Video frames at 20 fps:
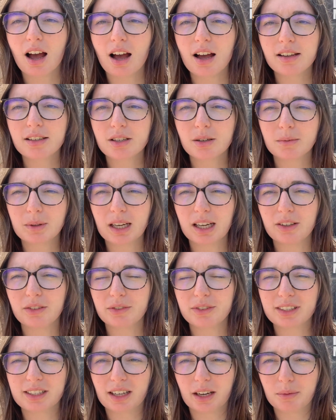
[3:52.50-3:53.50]
some kind of
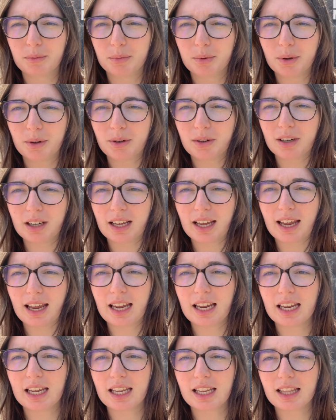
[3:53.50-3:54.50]
temple,
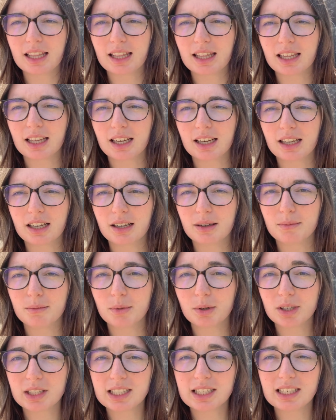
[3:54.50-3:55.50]
and
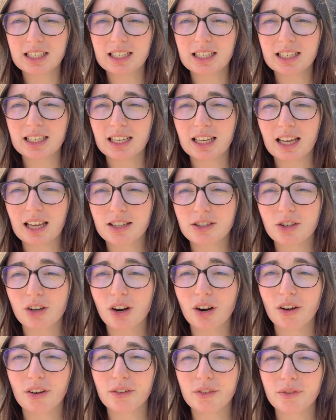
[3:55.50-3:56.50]
mostly it has a
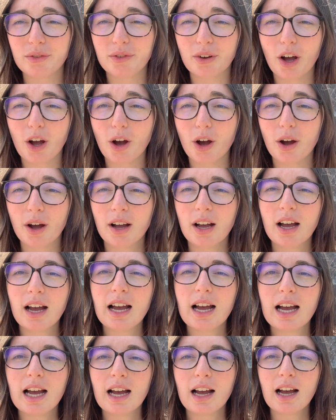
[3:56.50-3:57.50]
lot of
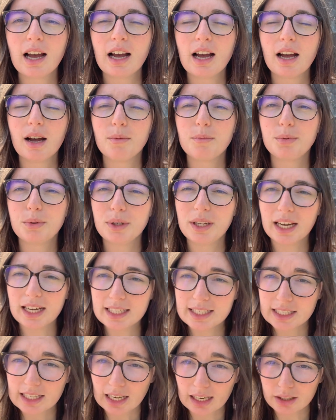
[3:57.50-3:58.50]
Buddha
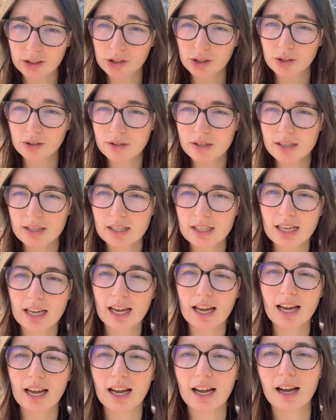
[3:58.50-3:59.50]
statues.
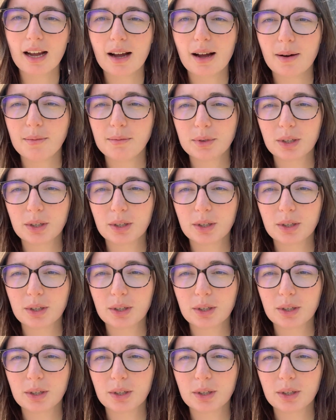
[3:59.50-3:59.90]
I'm